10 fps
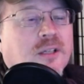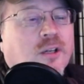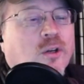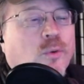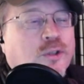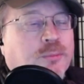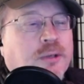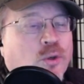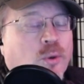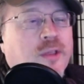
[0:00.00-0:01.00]
We should
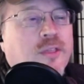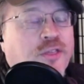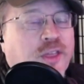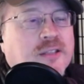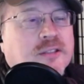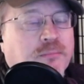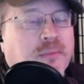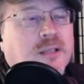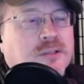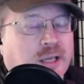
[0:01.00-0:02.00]
be doing the things that
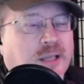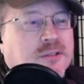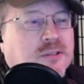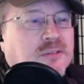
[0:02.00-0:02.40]
make sense.